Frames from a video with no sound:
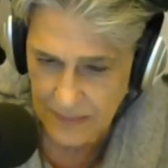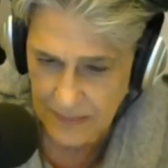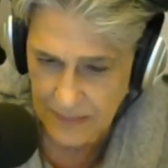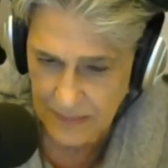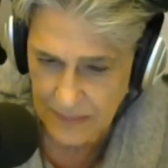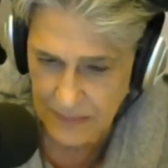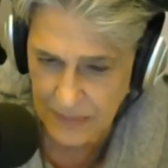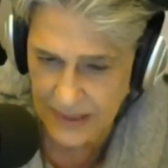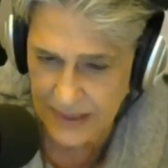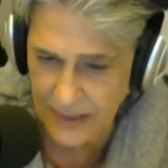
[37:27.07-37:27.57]

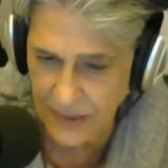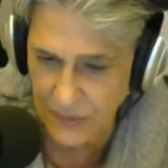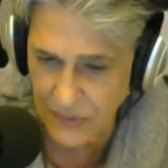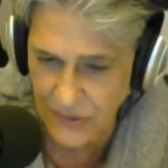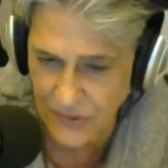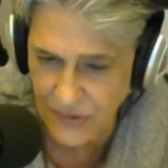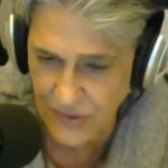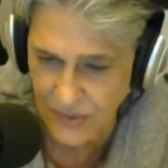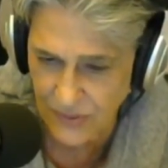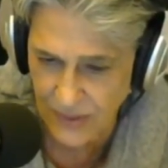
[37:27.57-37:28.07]
But it was
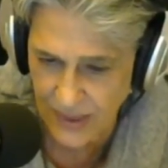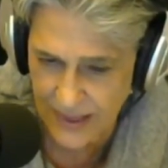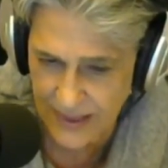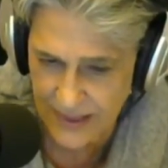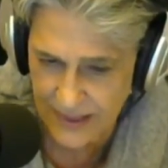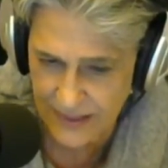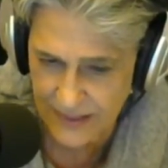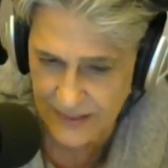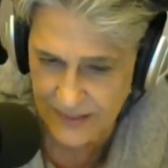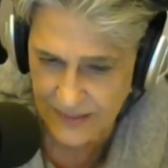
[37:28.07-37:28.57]
too
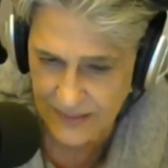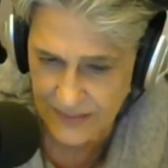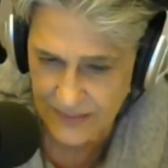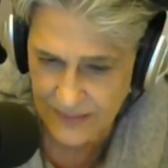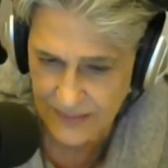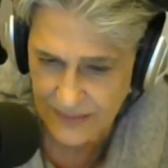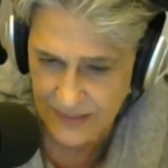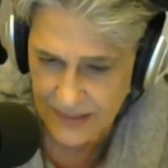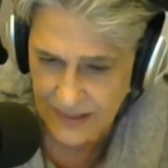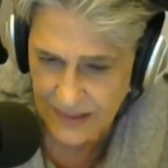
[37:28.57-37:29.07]
late.
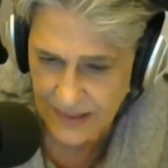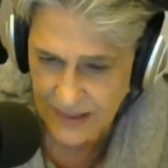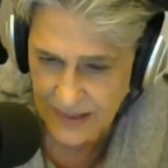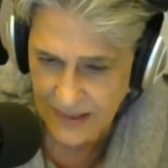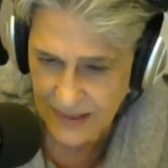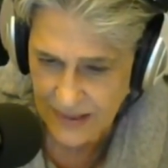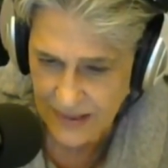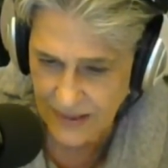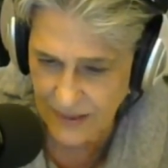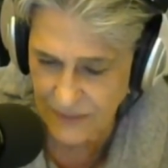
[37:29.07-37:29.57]

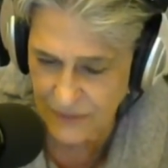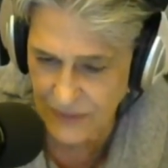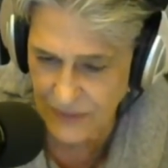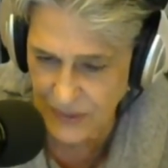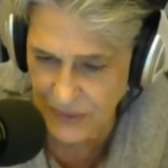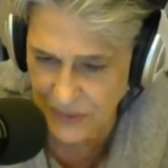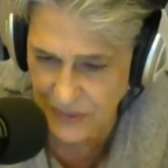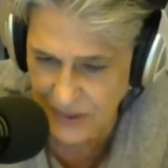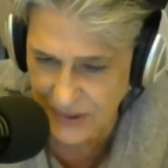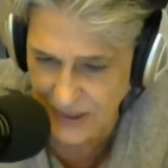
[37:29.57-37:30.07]
The
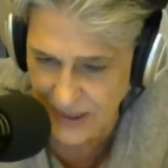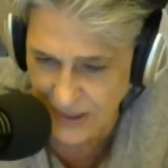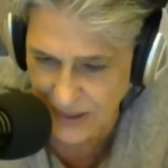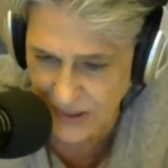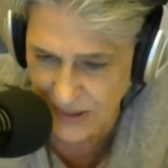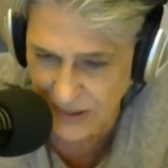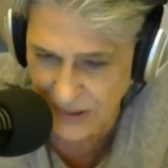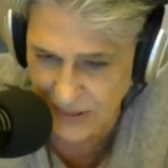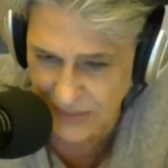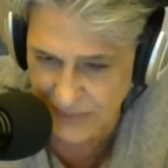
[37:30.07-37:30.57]
funeral
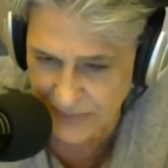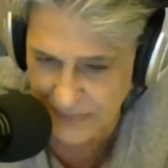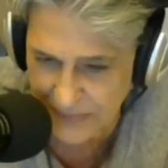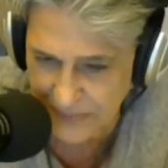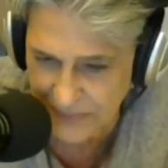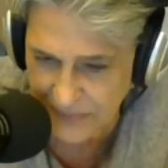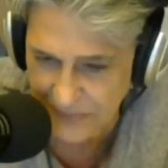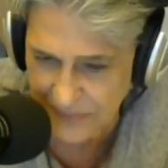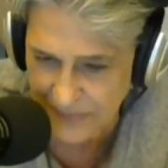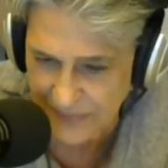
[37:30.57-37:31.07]
home
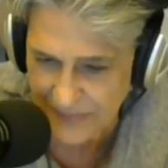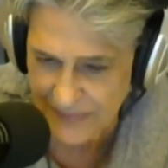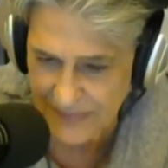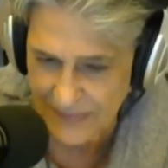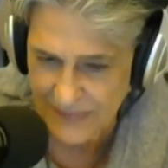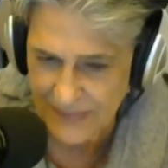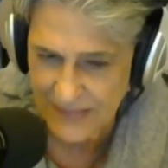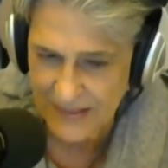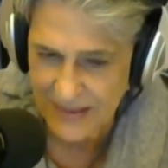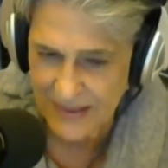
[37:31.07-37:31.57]

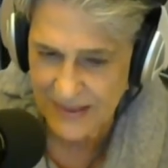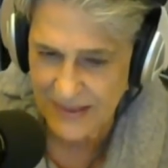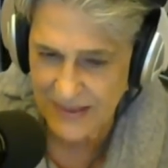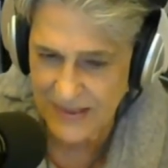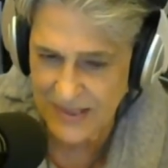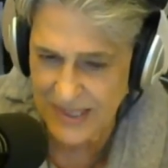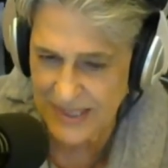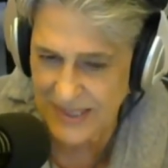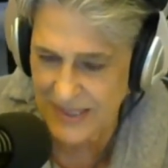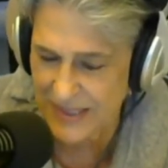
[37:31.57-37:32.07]

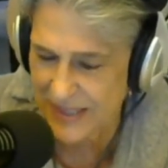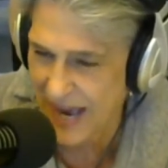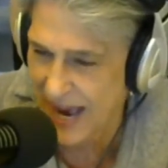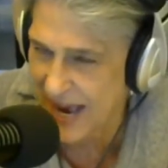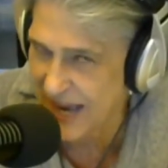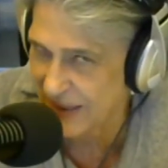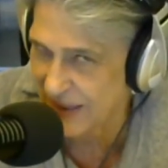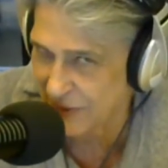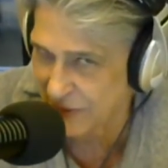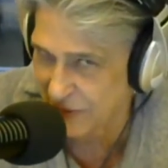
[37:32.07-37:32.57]
did
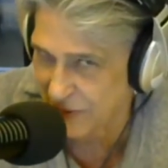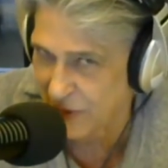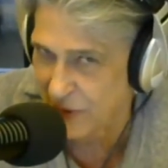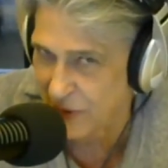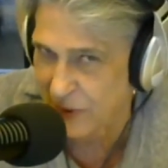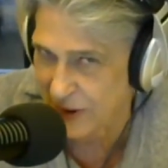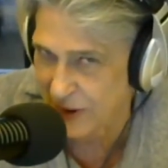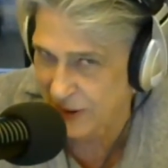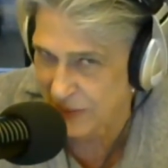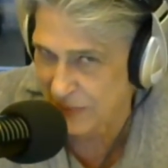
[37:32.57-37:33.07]
not
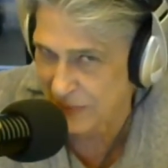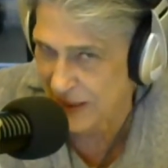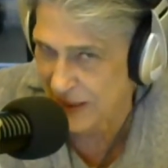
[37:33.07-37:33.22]
inform